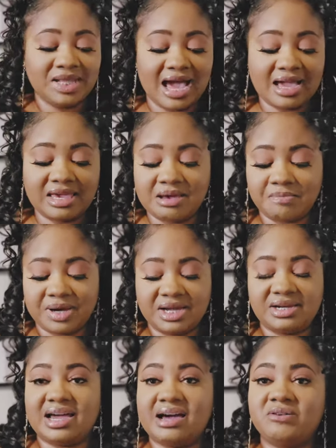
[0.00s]
I kept mine
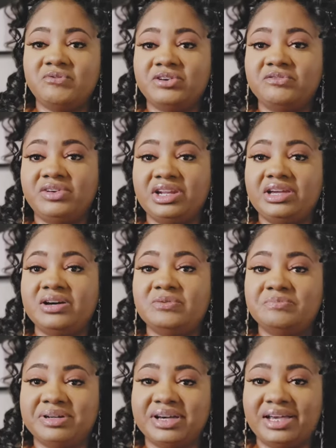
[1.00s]
down for the video,
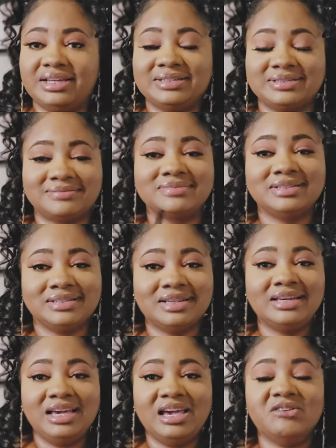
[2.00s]
but
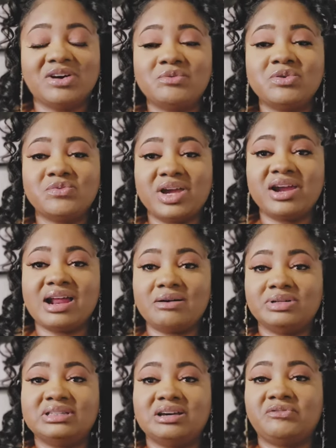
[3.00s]
if I would wear it, I
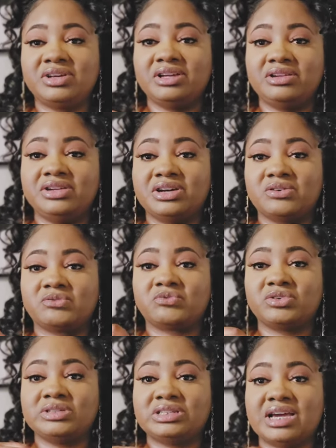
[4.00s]
would definitely, you know,
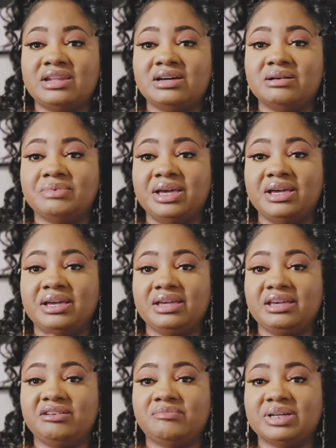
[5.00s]
ruch that up and
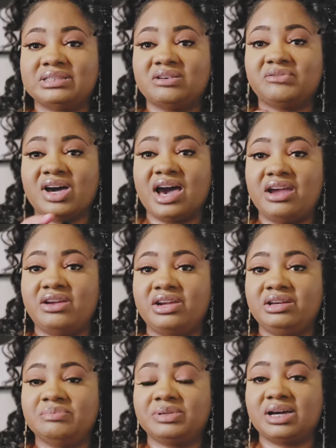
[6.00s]
give myself a higher
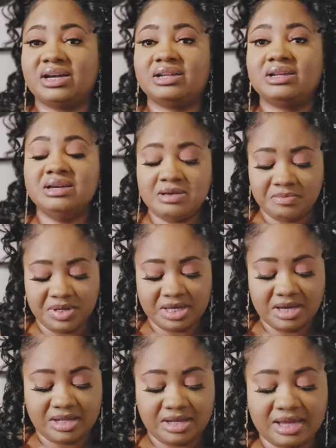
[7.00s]
hip line. But
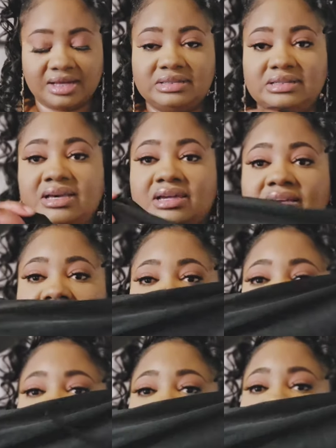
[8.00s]
yeah, like I said, it's
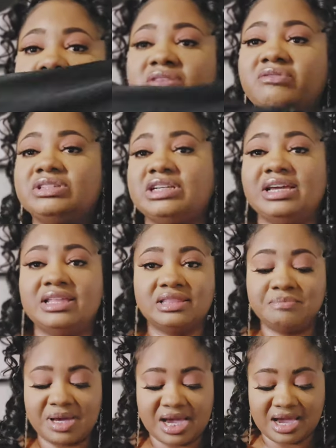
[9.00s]
full coverage in the
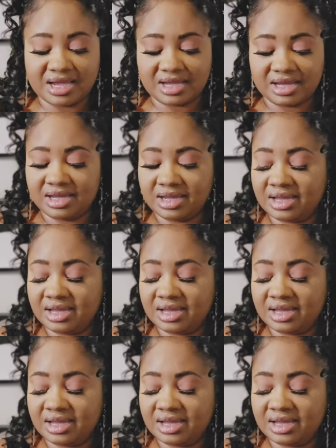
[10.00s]
back.